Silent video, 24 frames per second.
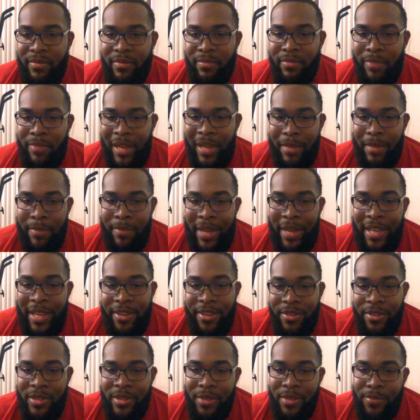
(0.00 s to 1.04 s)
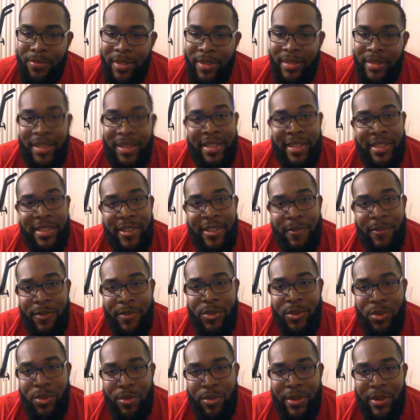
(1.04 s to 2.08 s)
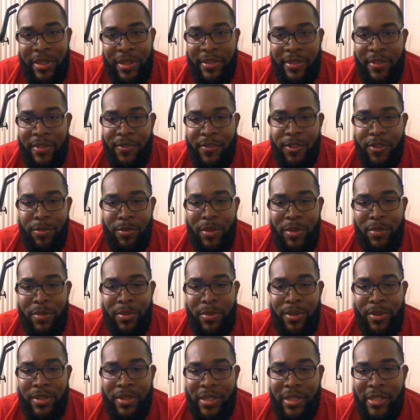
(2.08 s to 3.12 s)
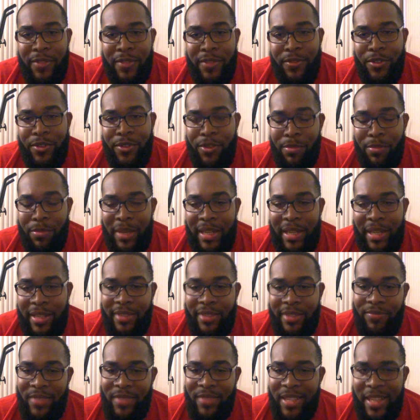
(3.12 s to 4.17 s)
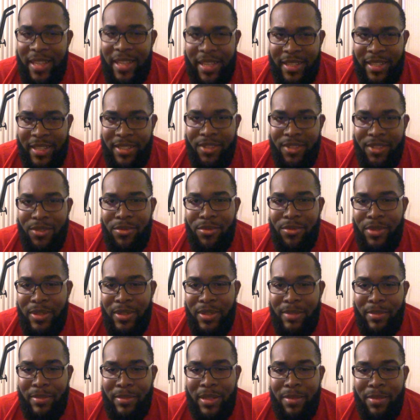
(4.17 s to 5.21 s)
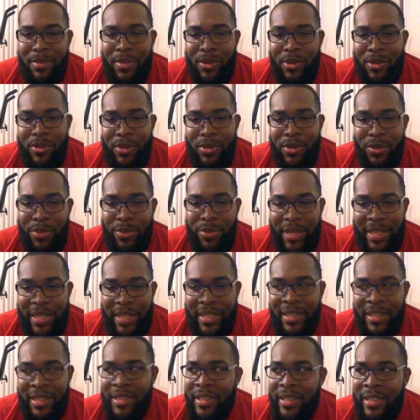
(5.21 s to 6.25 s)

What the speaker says: by bike or something? That's a different story. If your people are delivering on bike, yeah, you don't want them coming all the way